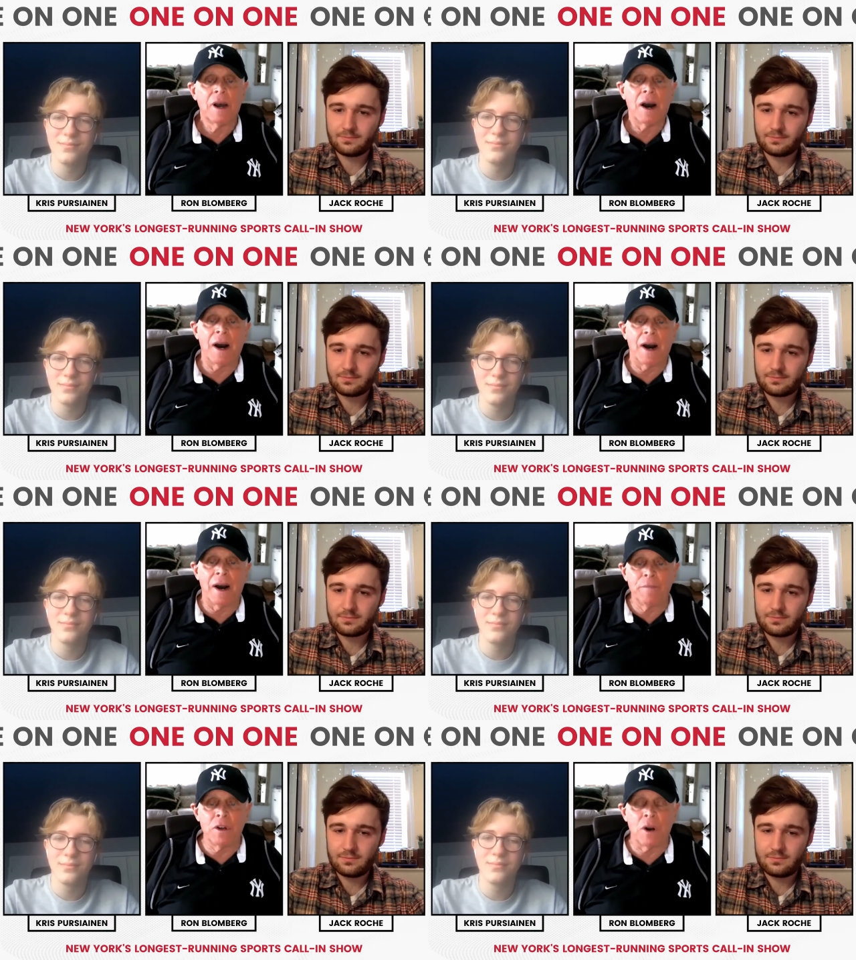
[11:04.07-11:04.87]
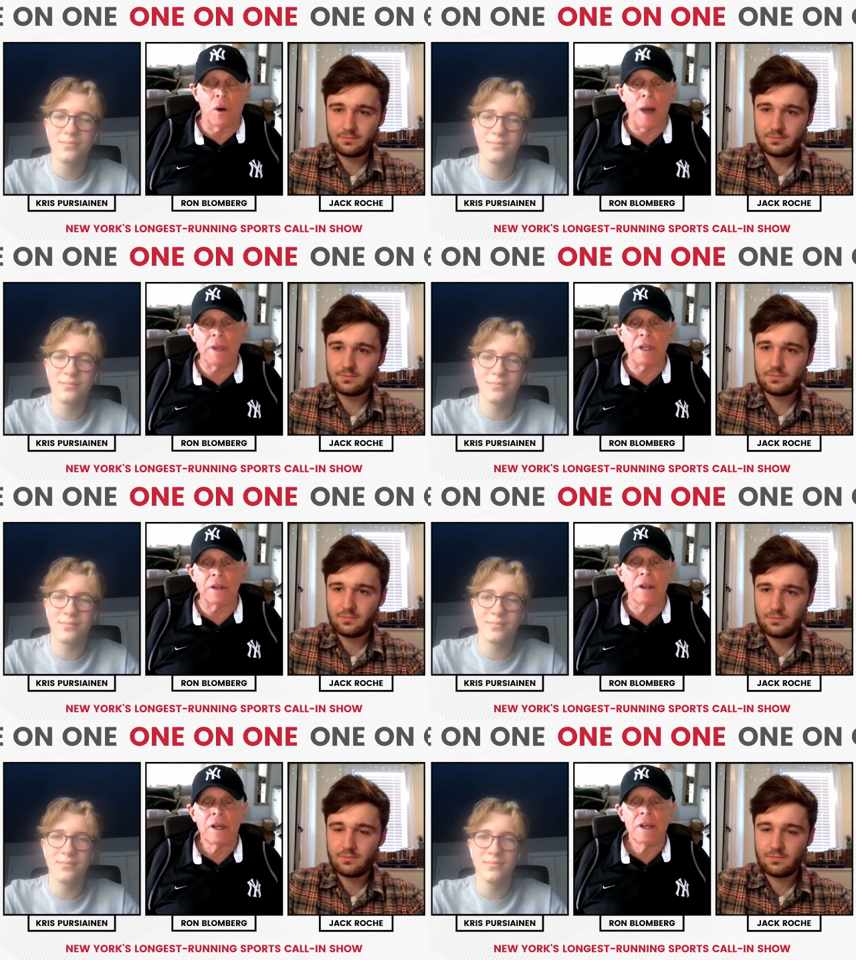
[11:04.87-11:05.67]
Speaker 1: Uh, you know, I
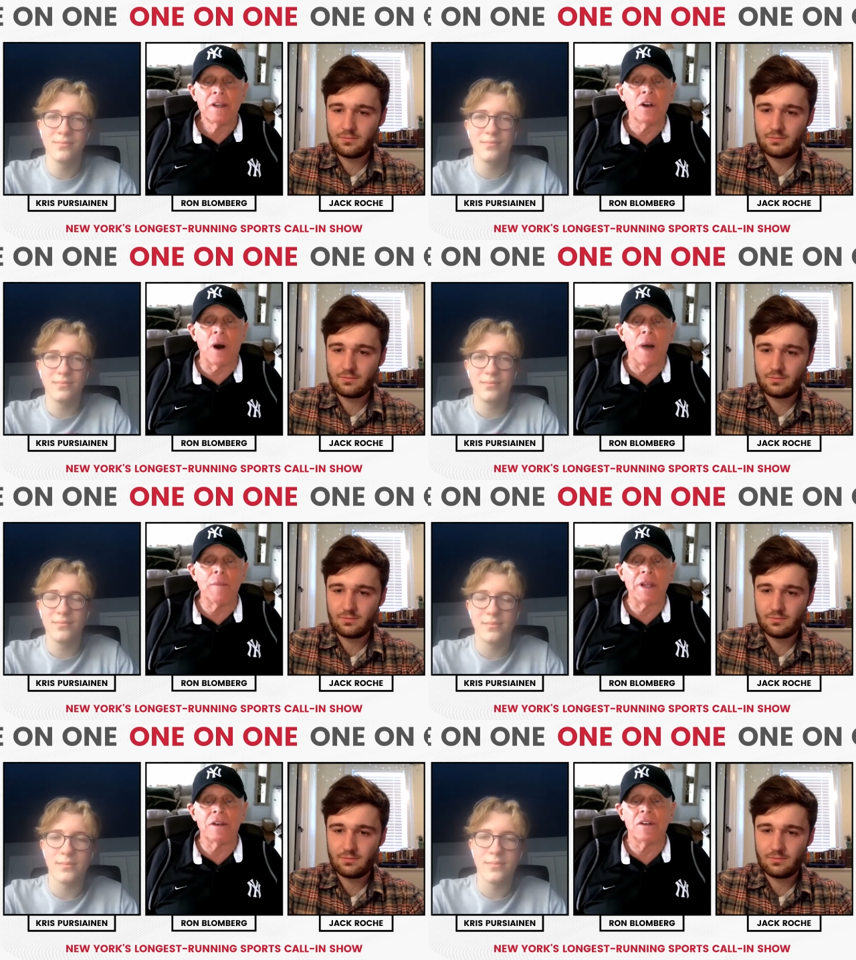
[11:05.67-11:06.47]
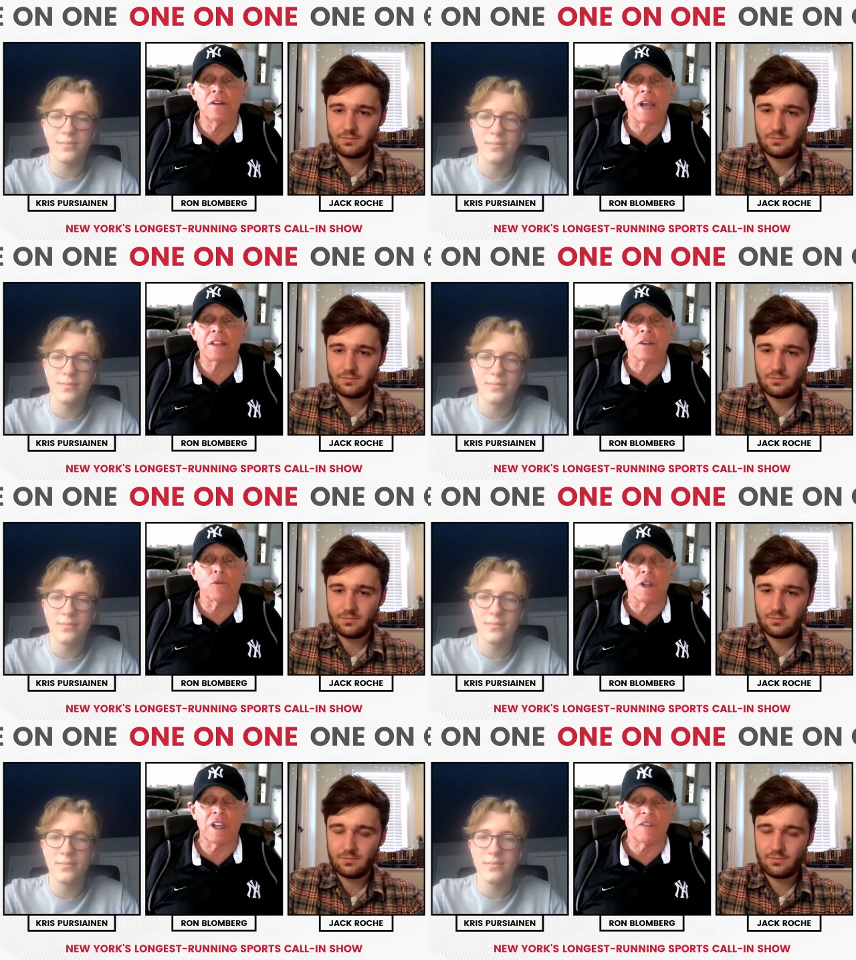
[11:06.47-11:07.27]
mean, you know, I mean, you got the
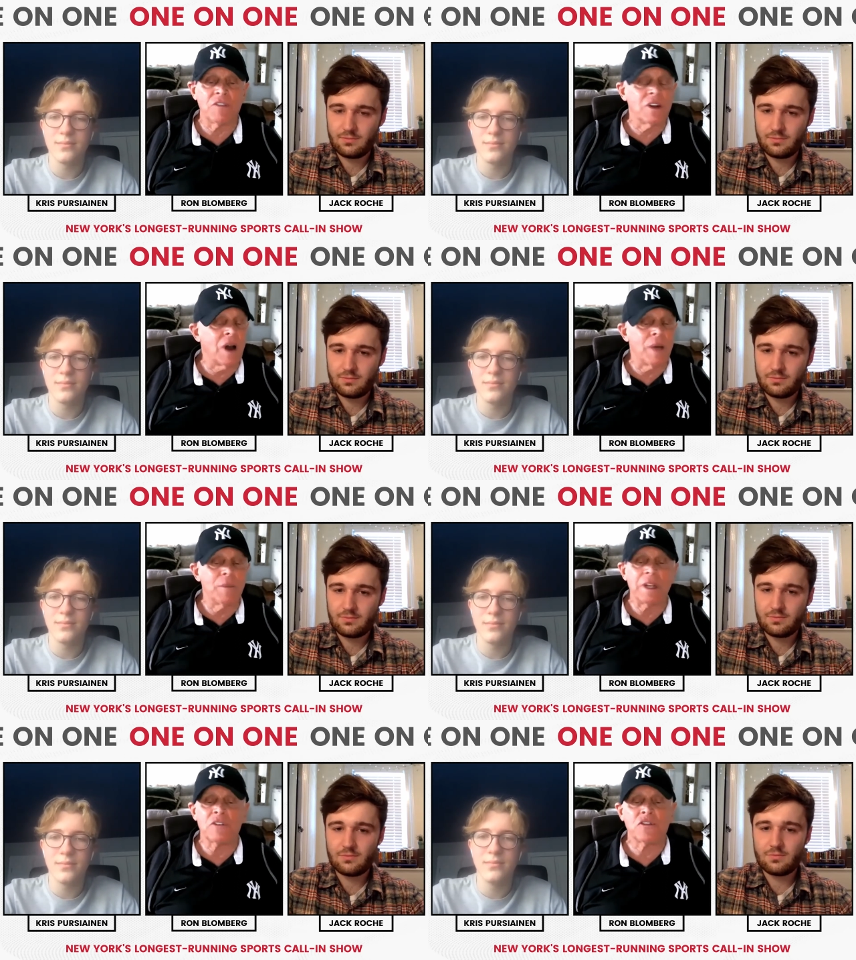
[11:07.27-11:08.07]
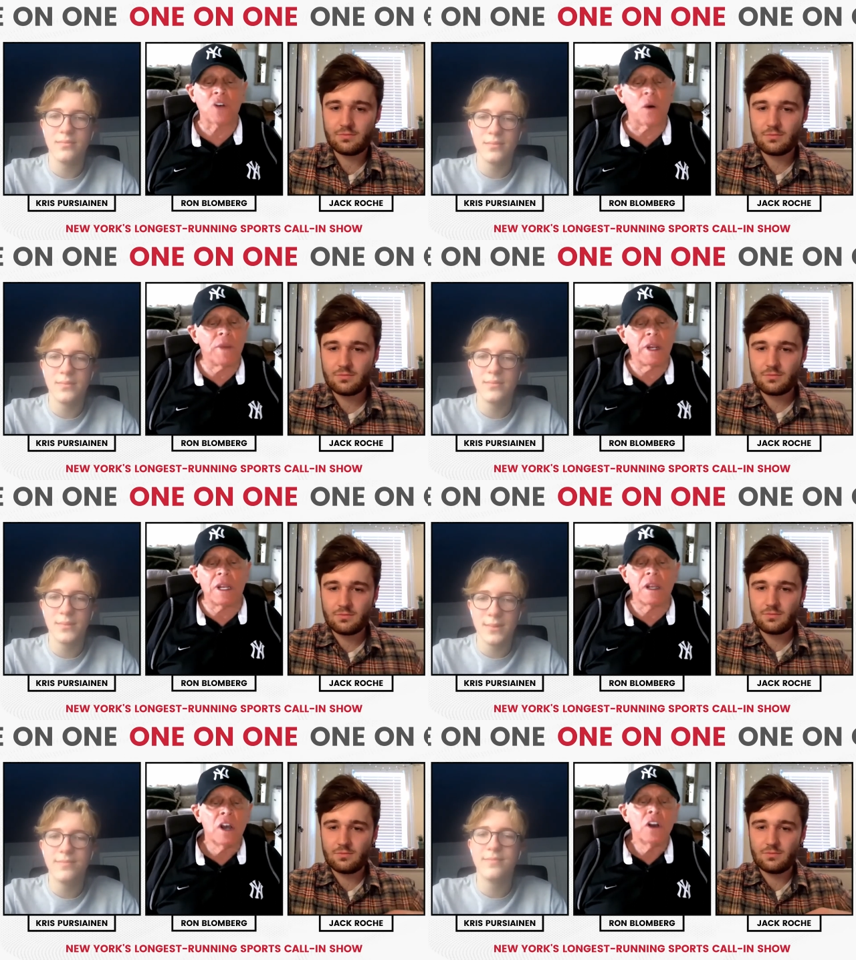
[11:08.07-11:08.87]
relief. You know, I mean, there's so
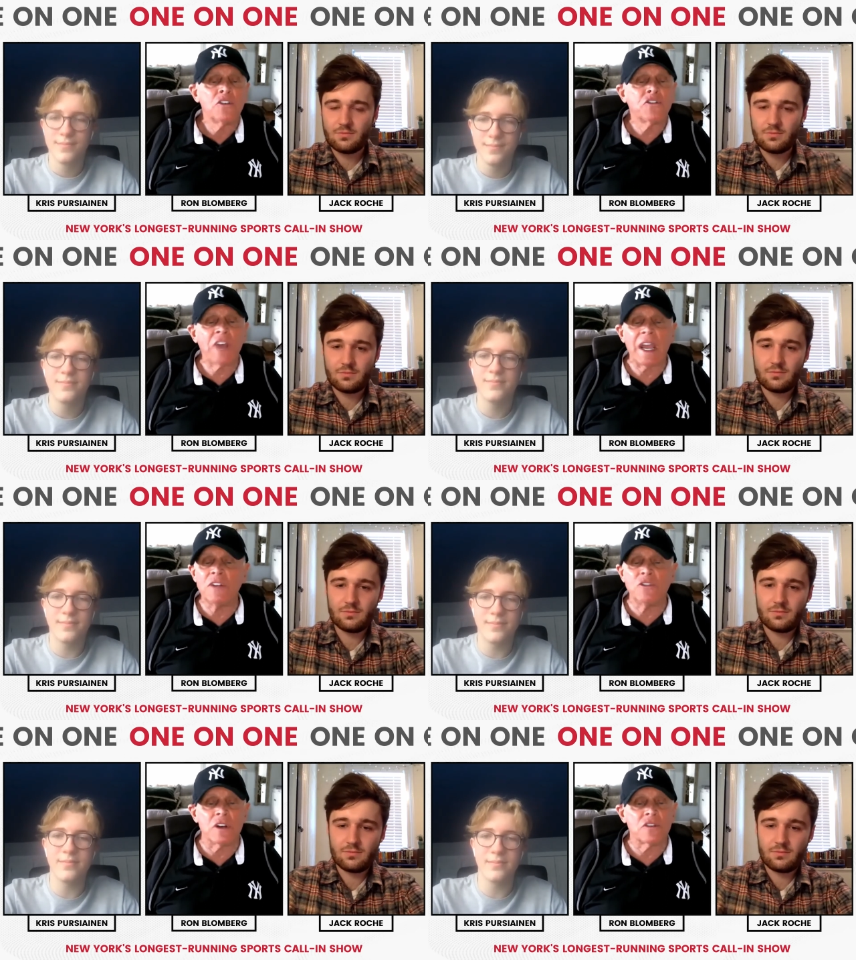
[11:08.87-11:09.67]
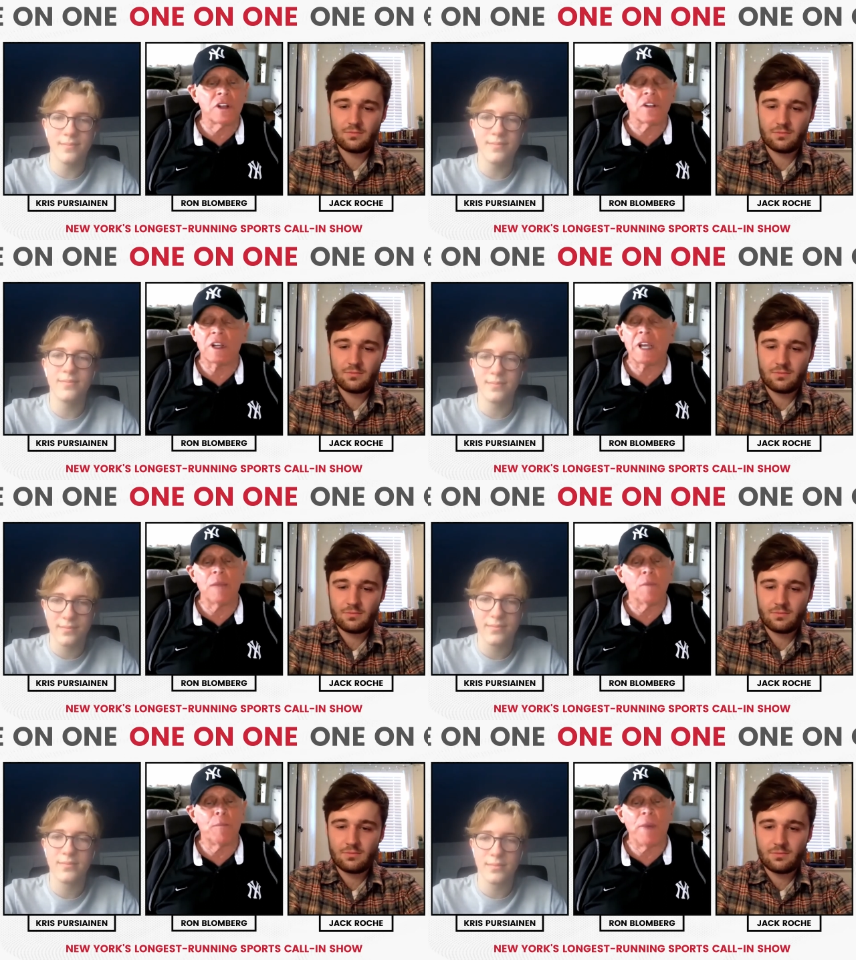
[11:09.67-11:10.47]
many changes in the
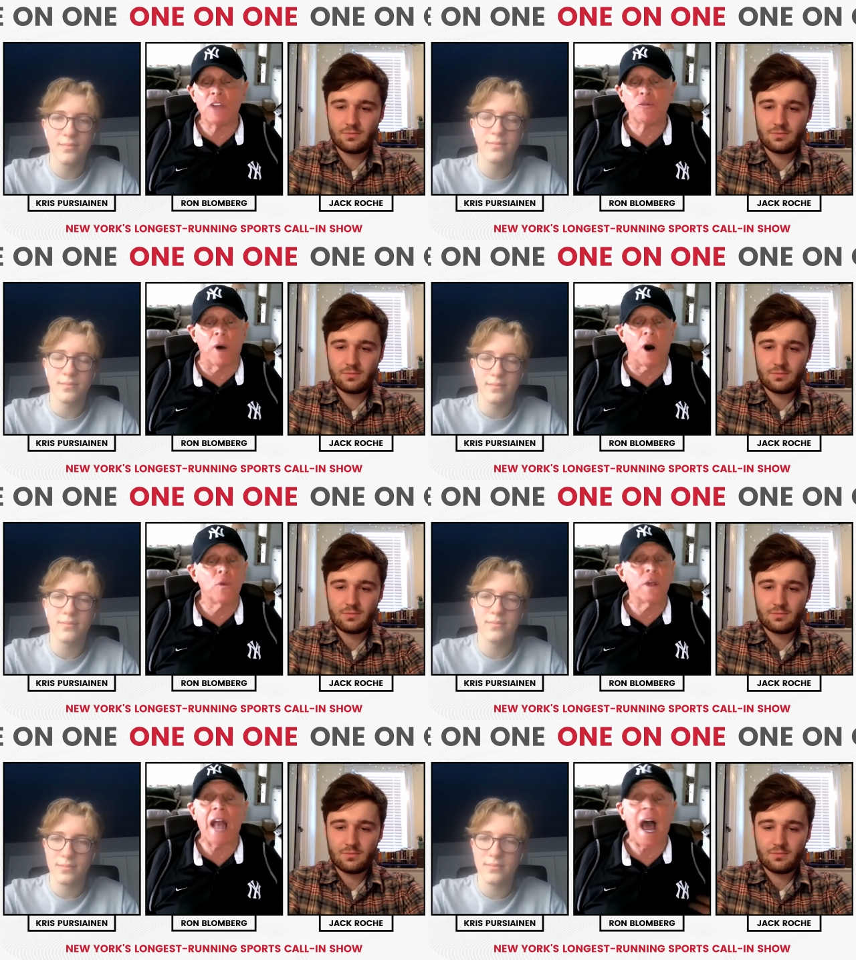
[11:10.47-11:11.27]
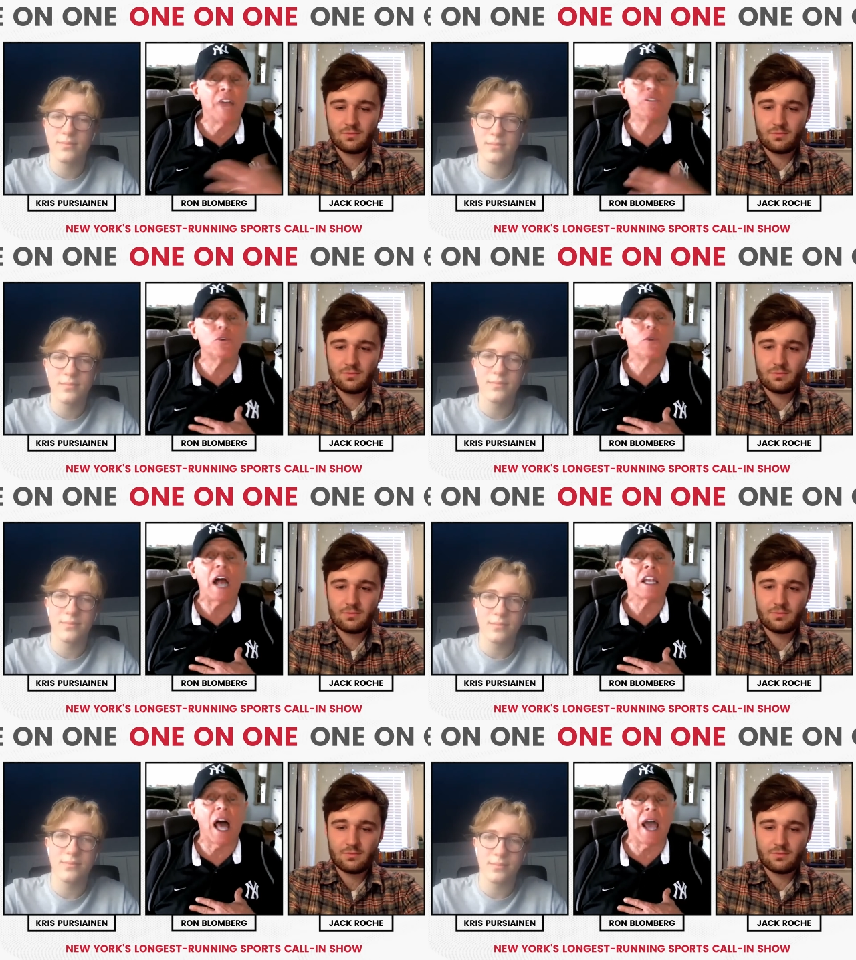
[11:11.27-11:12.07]
game of baseball that I do
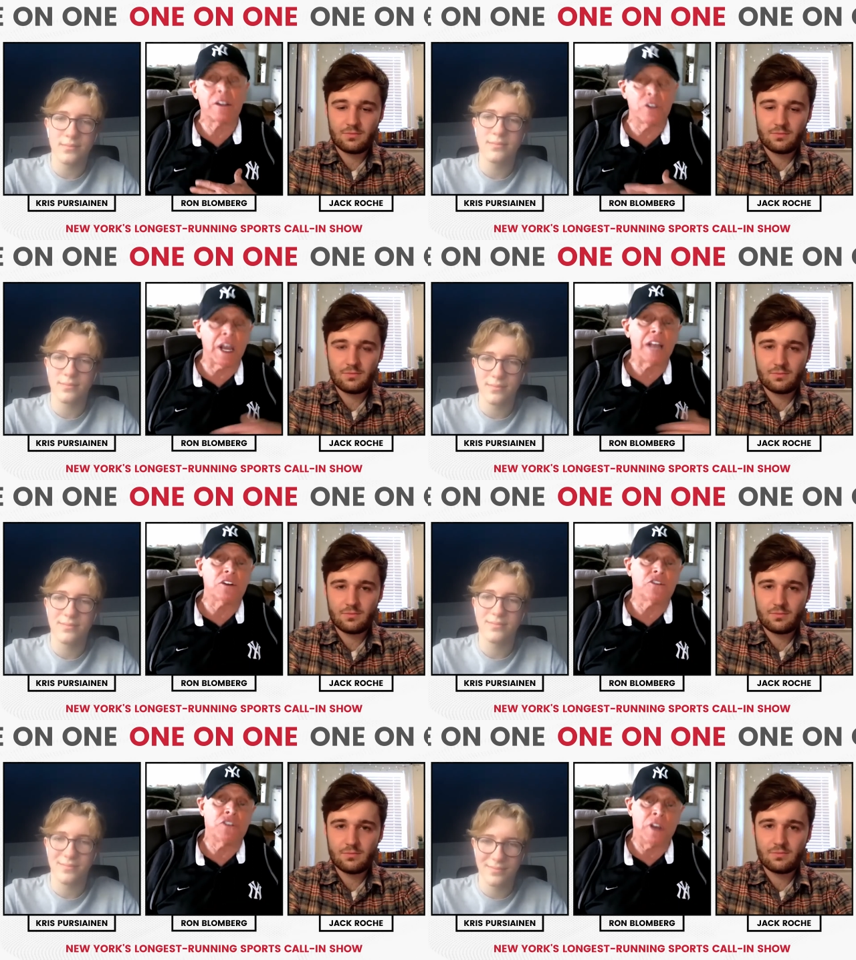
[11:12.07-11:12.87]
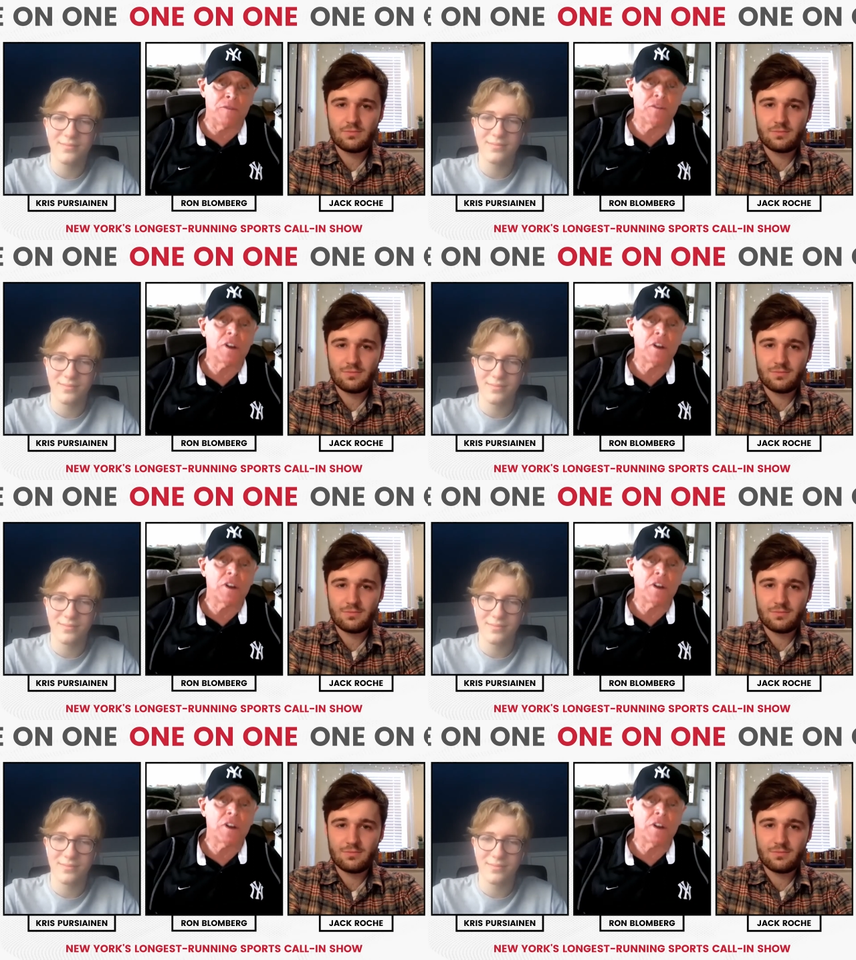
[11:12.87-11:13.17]
not like. You got the shift.